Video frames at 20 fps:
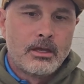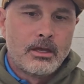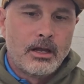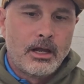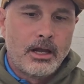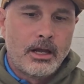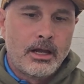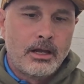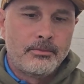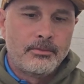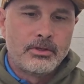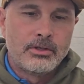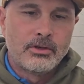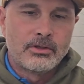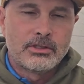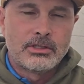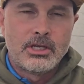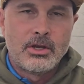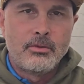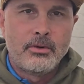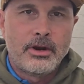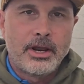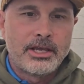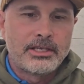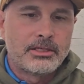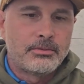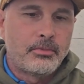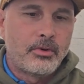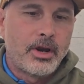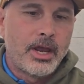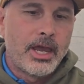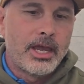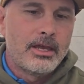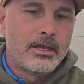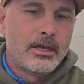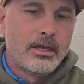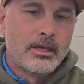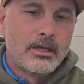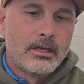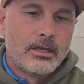You'll see when I
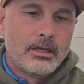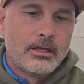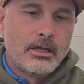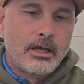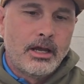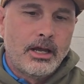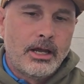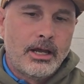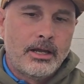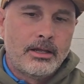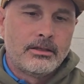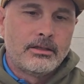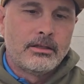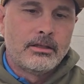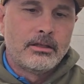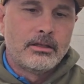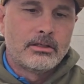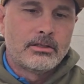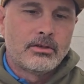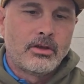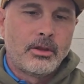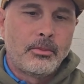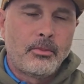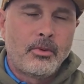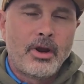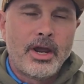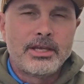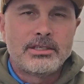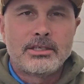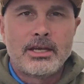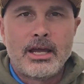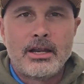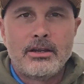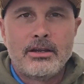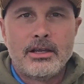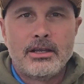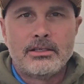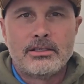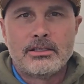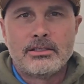spray. So the price on
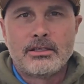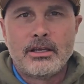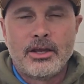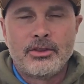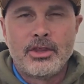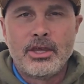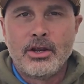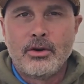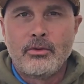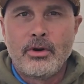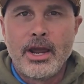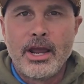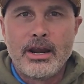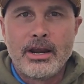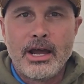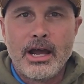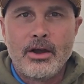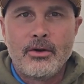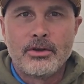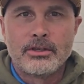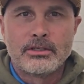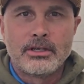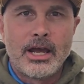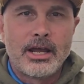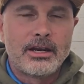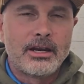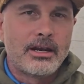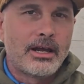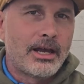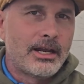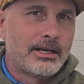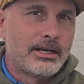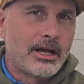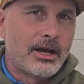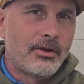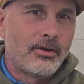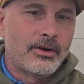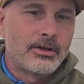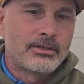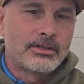this, I think right now is
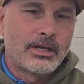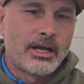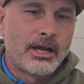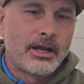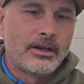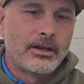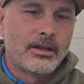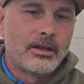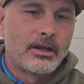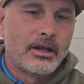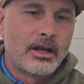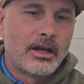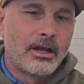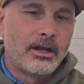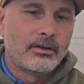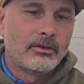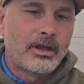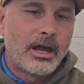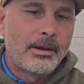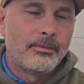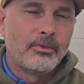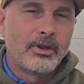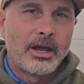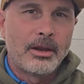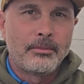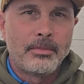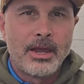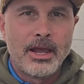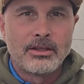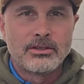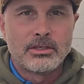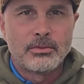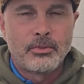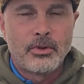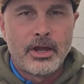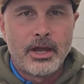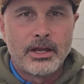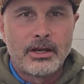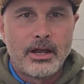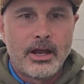$99 on
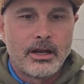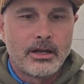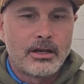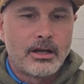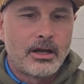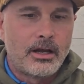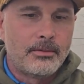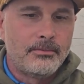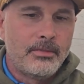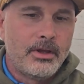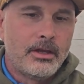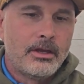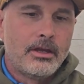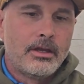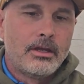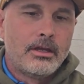limelinepaintsupply.com.